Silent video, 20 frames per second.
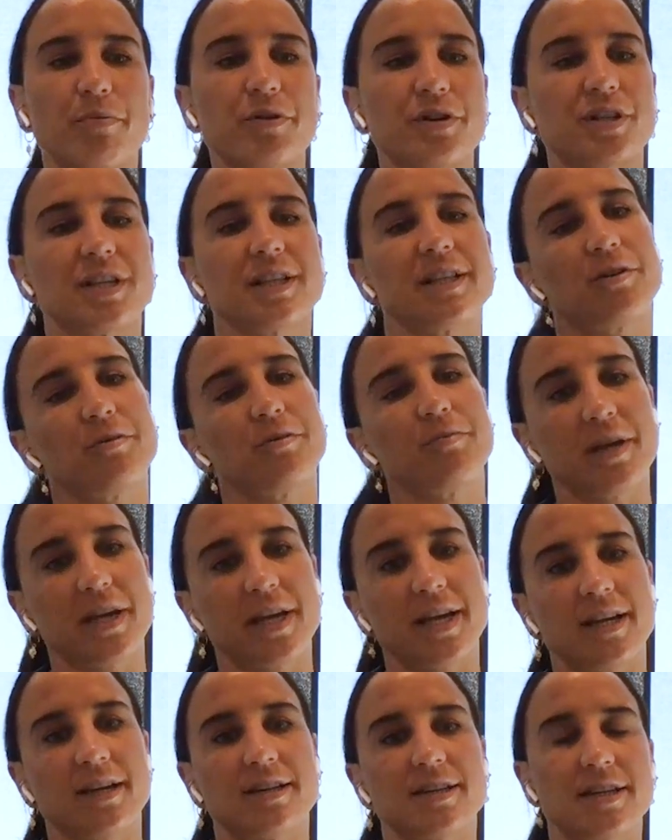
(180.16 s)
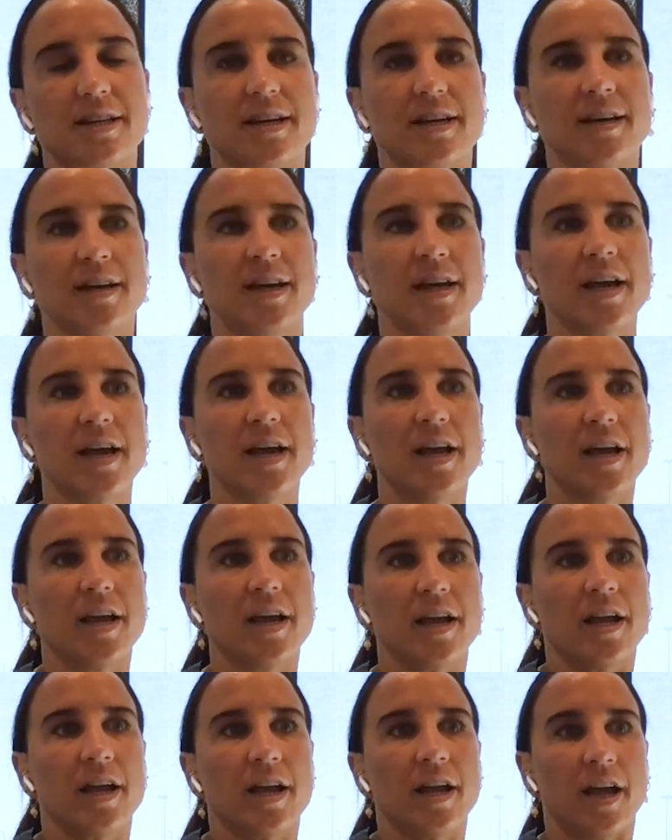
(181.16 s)
pushed a little bit into,
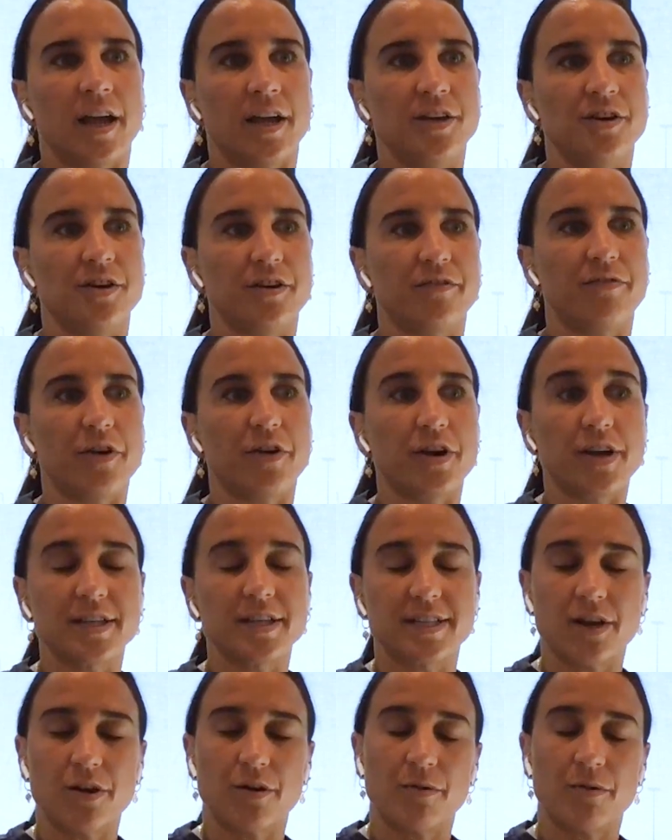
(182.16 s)
focusing